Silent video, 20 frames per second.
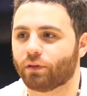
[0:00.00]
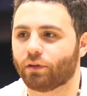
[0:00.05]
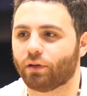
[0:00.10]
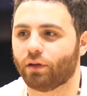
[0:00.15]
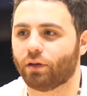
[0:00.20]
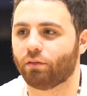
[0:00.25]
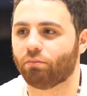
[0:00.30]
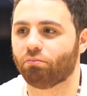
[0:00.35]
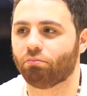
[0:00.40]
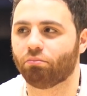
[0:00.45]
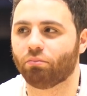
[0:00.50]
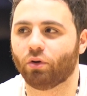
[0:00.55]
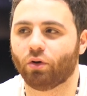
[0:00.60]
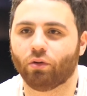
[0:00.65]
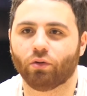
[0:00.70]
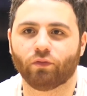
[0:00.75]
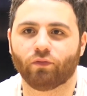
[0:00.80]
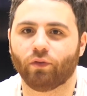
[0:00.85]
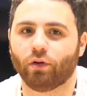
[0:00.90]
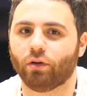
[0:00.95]
and you
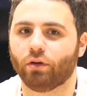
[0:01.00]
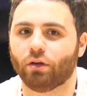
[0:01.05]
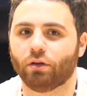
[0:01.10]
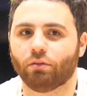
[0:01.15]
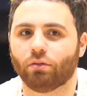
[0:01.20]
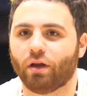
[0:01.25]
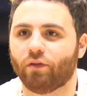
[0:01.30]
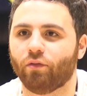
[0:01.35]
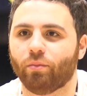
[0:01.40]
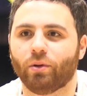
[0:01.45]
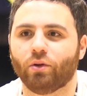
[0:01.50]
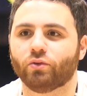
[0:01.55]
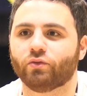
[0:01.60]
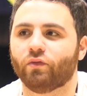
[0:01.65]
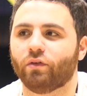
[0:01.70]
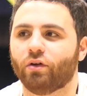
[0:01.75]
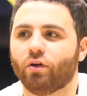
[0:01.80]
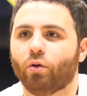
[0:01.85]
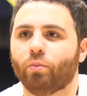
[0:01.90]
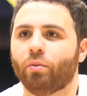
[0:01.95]
know, everybody was
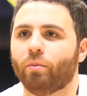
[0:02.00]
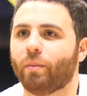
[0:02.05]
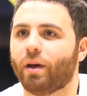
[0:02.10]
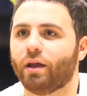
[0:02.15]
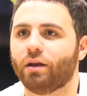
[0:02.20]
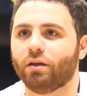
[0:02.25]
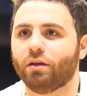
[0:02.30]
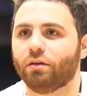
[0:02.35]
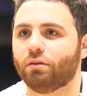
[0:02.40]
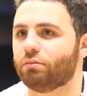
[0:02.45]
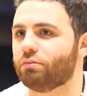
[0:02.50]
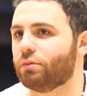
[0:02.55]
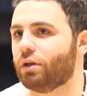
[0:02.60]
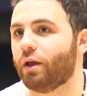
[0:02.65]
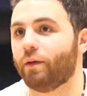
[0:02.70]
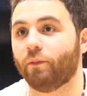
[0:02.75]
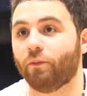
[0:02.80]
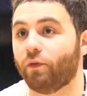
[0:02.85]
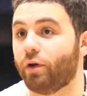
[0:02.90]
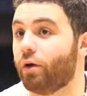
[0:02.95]
very open-minded, and
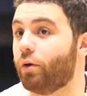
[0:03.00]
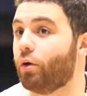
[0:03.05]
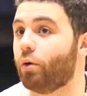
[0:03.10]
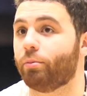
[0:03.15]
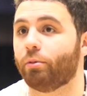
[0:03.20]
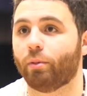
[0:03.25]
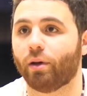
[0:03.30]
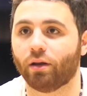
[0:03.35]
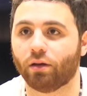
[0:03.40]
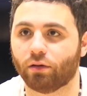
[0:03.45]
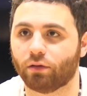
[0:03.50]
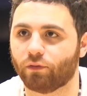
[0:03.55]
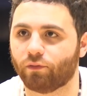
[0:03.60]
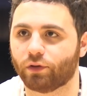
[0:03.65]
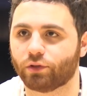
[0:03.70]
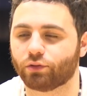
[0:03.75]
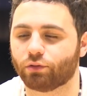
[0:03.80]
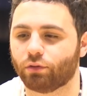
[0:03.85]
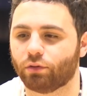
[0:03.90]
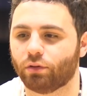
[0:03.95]
I'm a very open-minded
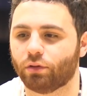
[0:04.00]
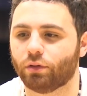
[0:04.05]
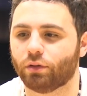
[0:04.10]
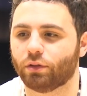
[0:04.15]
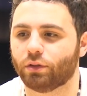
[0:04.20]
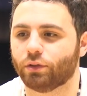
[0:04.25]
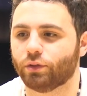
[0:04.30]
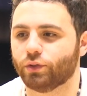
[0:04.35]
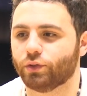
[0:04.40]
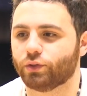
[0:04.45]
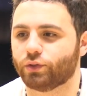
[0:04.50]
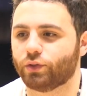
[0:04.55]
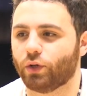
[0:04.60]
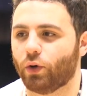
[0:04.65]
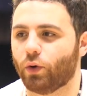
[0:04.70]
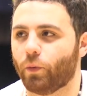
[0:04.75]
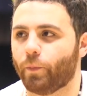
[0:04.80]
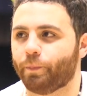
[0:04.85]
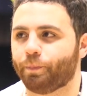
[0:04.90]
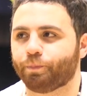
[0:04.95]
individual.
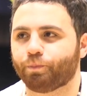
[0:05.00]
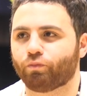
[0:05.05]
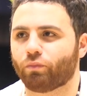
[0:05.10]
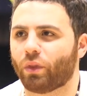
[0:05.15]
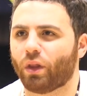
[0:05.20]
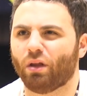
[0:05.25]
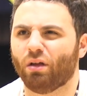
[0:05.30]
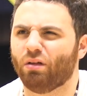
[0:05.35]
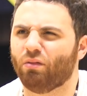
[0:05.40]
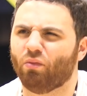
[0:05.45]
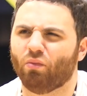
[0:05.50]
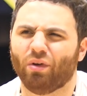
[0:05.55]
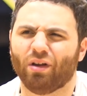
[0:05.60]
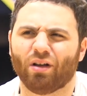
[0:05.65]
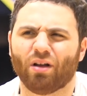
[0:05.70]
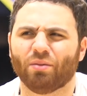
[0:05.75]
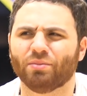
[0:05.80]
So when it